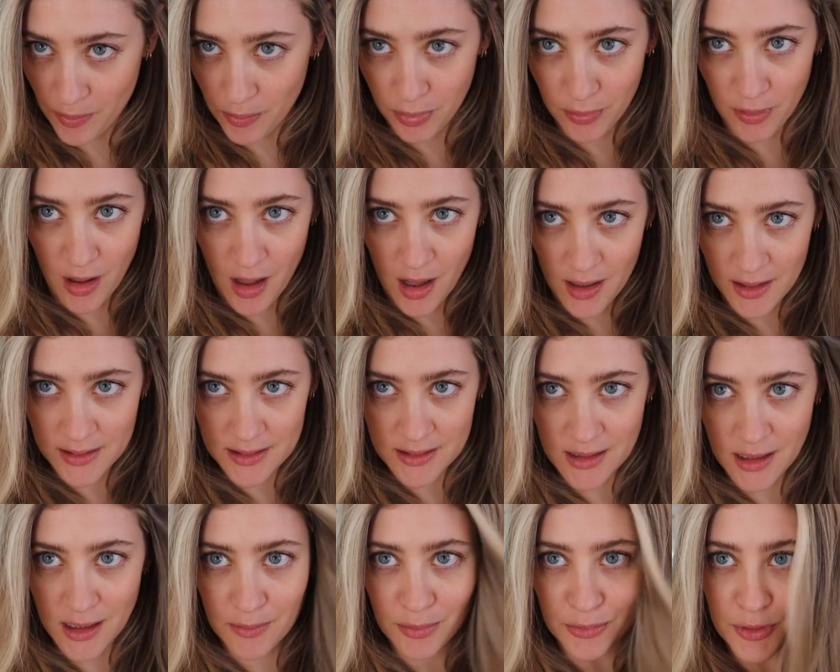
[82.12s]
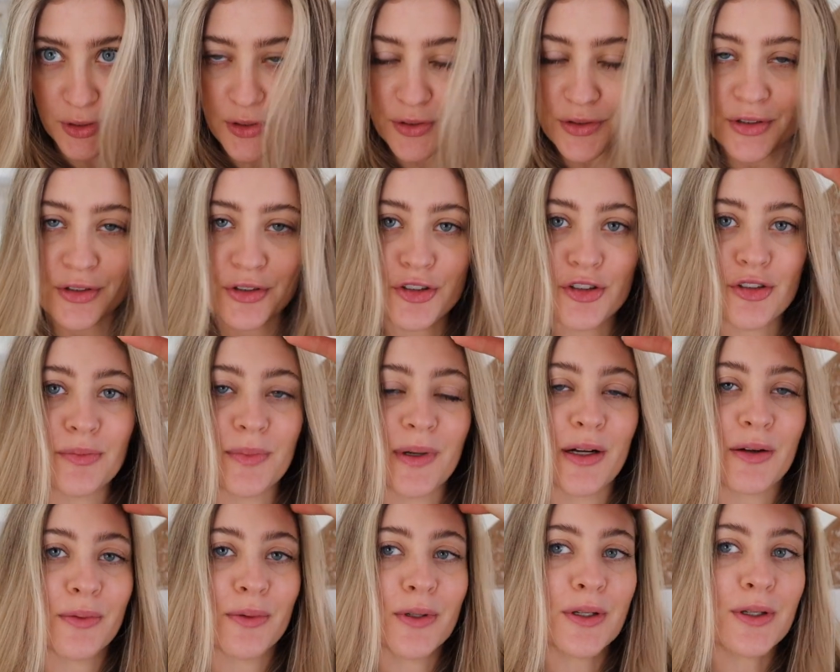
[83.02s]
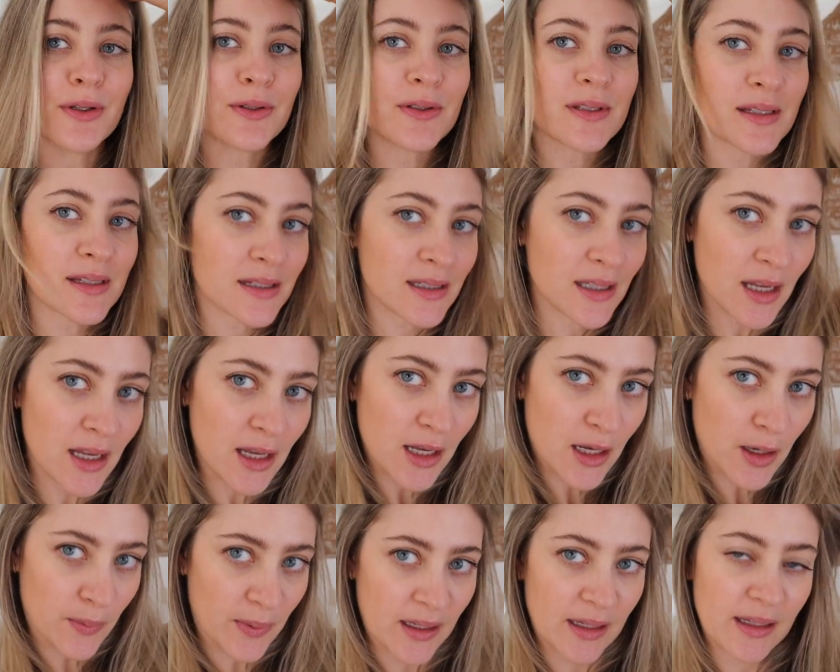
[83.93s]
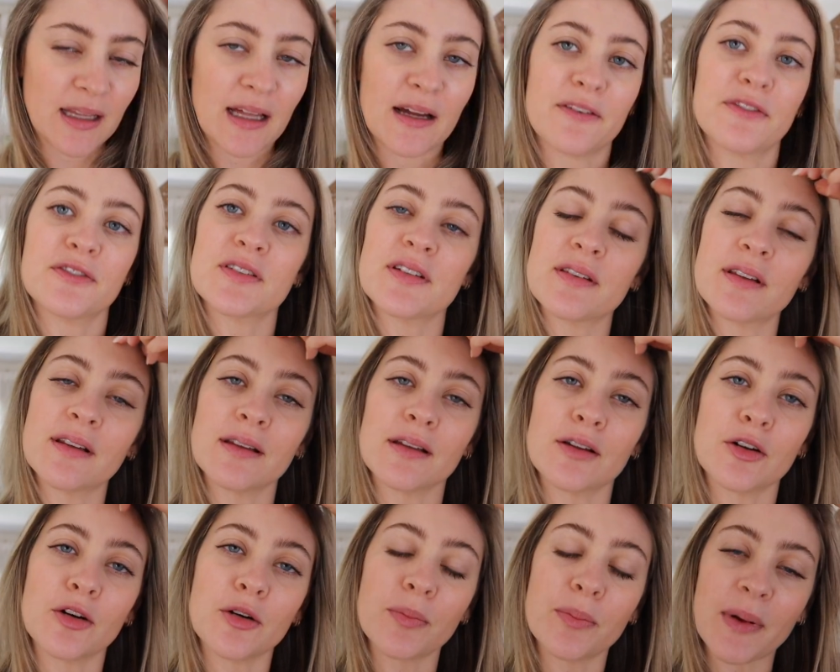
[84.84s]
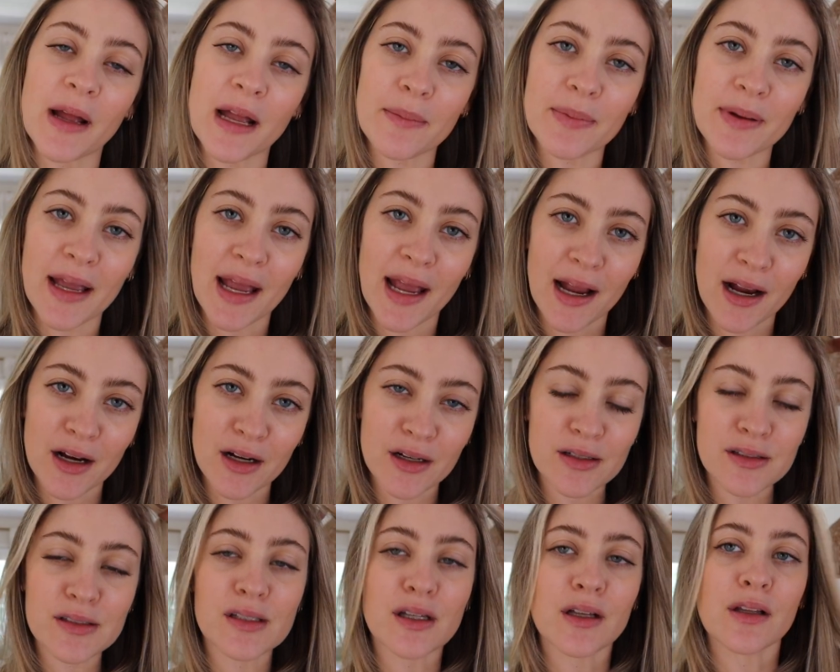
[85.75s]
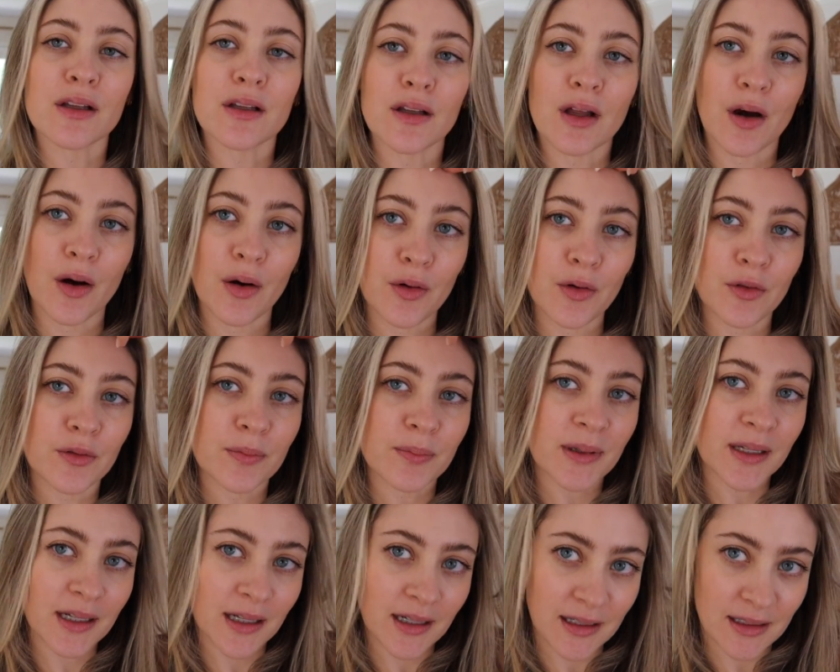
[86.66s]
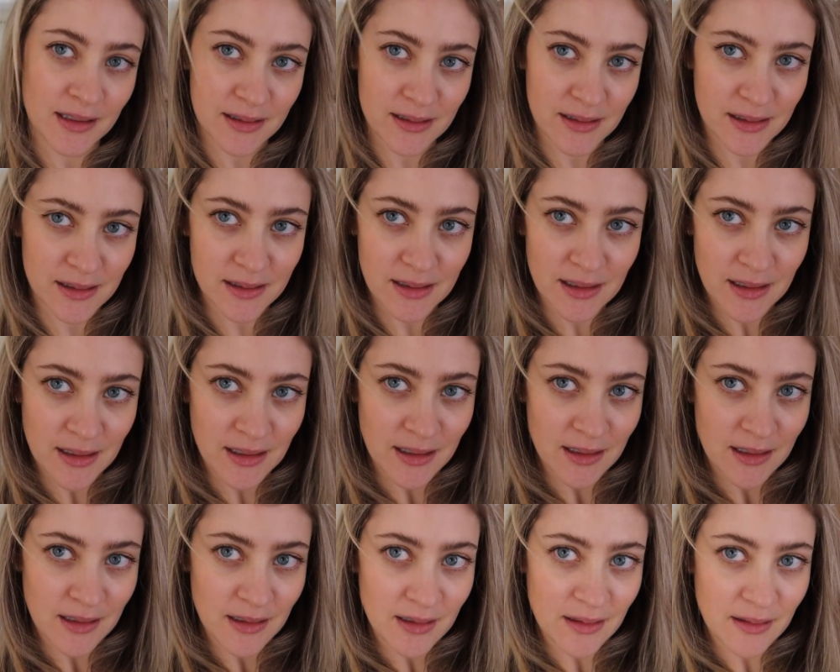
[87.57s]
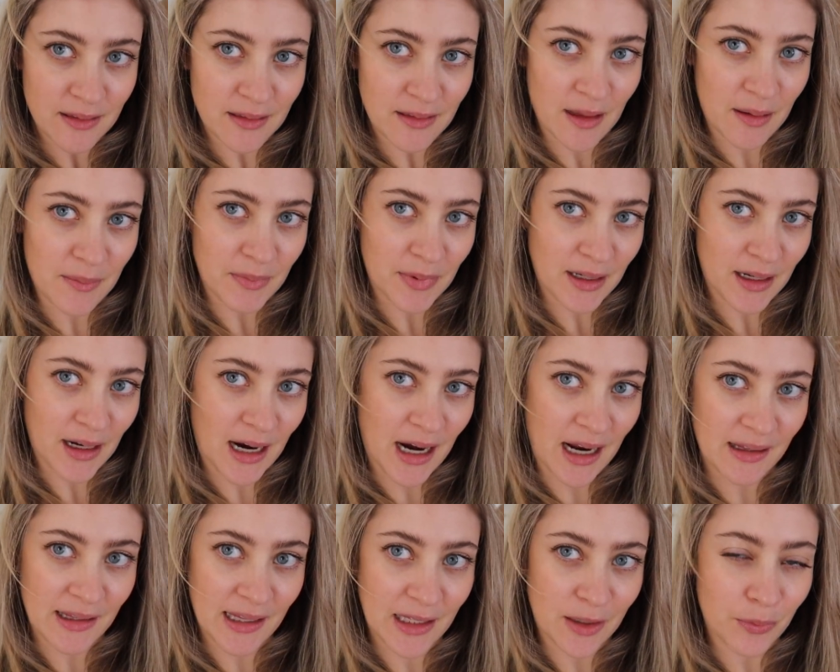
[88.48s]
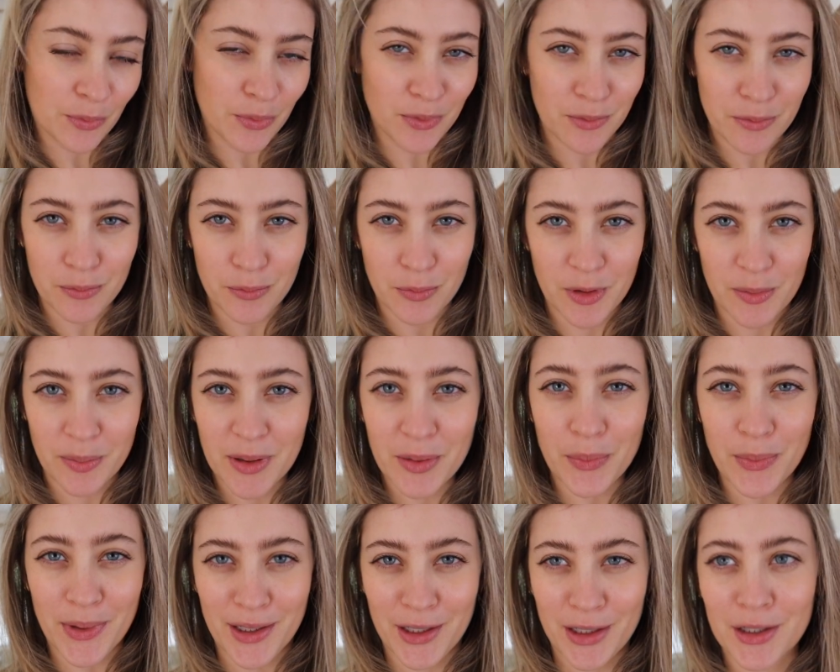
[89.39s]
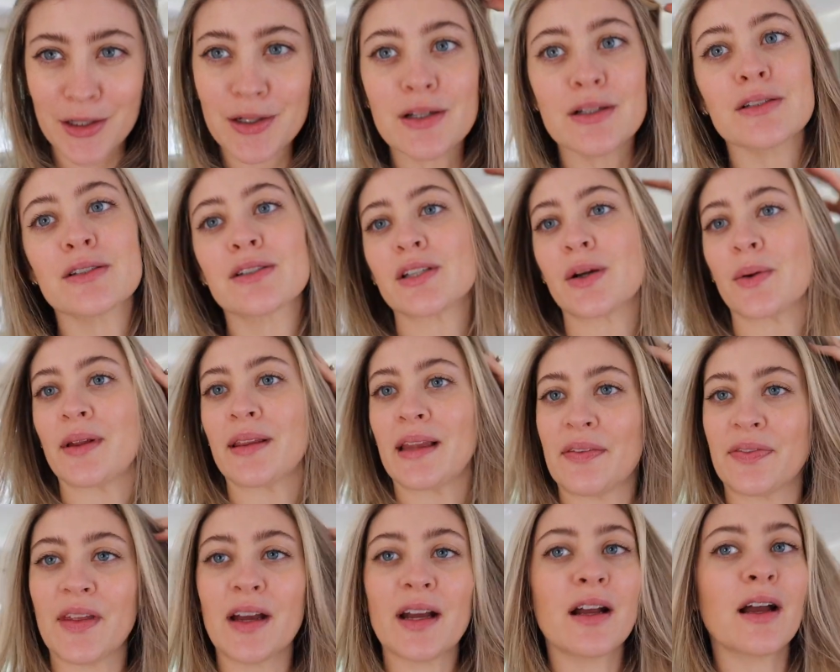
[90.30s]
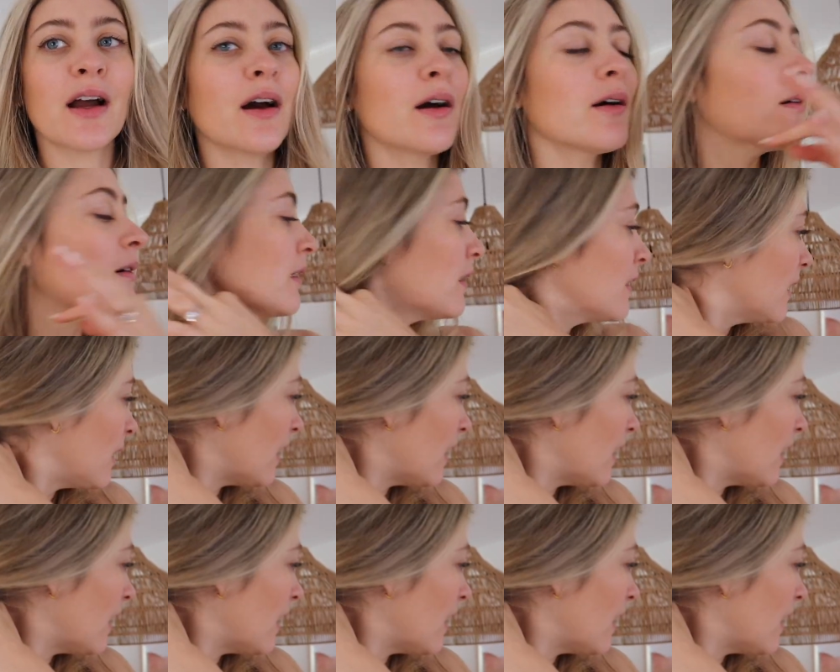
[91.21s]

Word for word: the blonde up closer to my roots. We left the little baby hairs alone because them being highlighted would be weird. So we let that go.